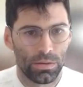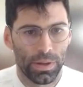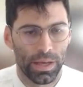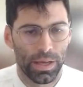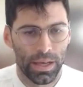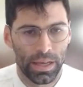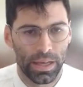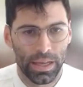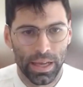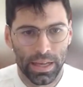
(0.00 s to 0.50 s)

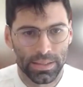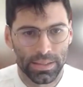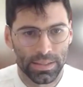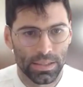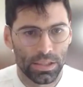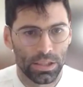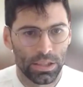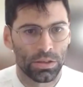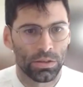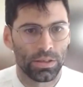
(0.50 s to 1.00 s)
pay as a
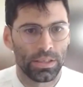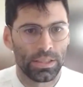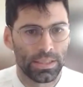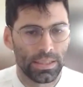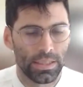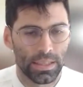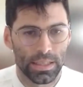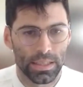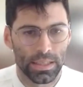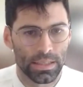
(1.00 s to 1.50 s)

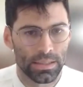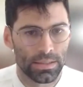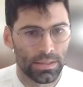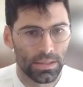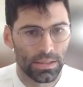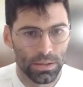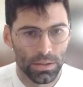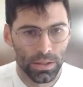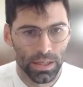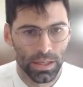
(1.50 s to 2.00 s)
degree-seeking
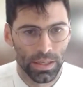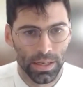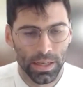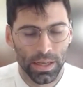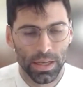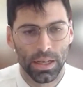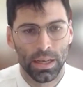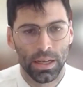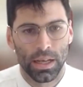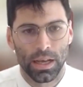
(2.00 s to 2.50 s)
student.
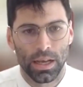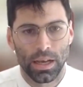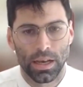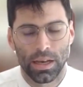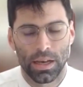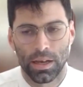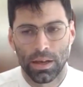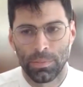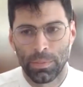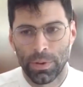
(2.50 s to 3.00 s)

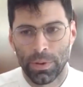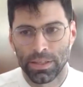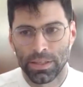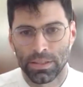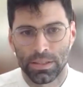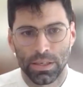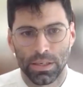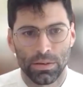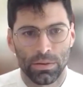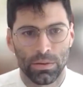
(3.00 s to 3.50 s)
And
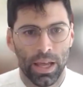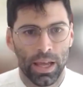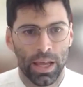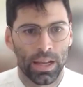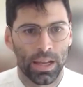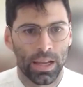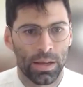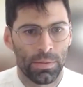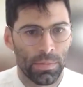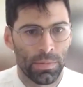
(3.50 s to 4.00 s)
so
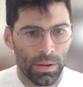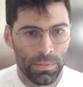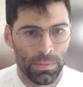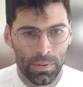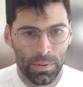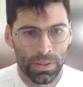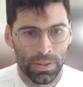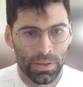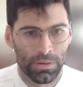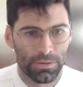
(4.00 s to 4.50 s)
getting them up
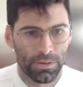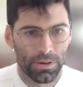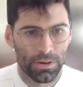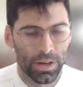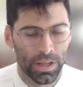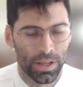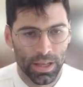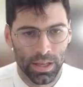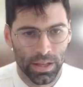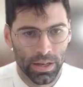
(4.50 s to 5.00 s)
on the
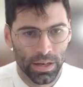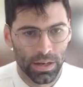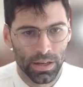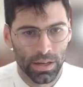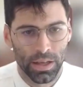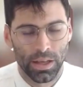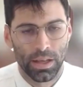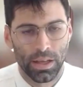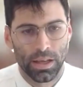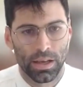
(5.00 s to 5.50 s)
front end
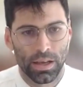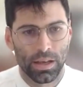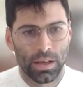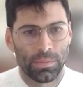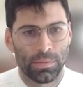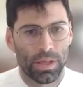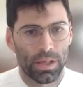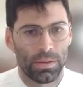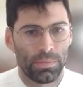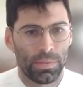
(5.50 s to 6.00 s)

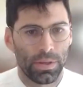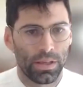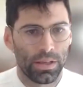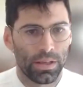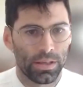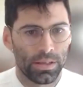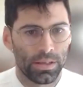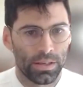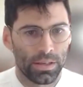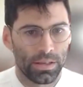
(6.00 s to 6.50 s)
can be
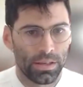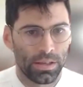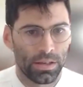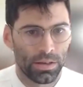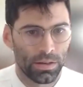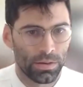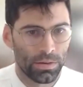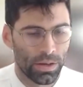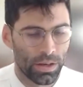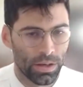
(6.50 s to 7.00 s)

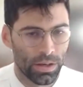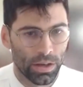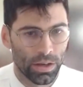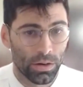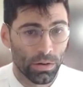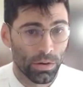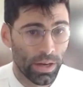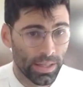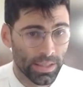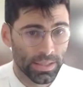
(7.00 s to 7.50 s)
a
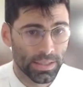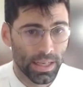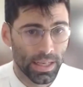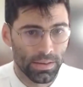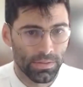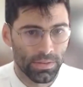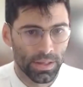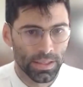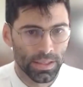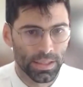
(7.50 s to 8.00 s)
great
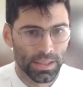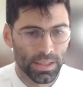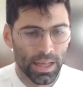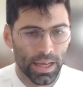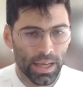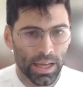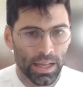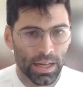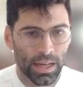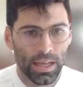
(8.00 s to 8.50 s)
savings in
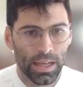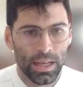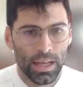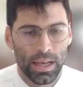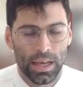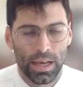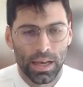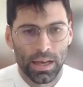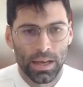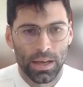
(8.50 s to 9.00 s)
that.
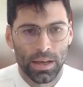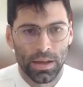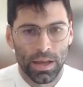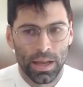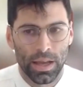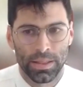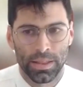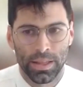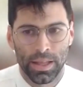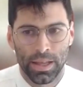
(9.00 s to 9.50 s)

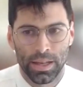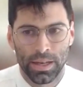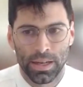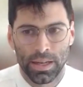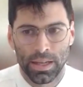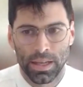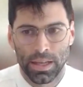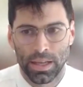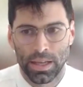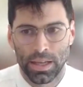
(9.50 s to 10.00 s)
And
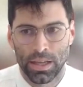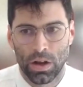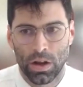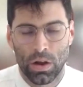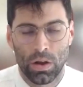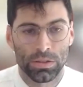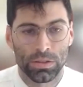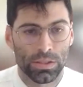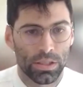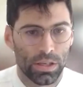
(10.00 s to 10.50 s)
then it
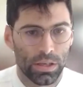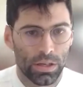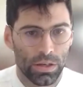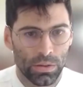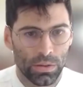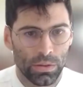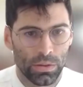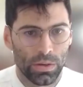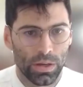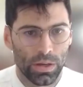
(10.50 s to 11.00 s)

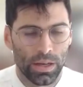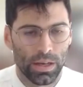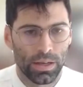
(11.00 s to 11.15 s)
also,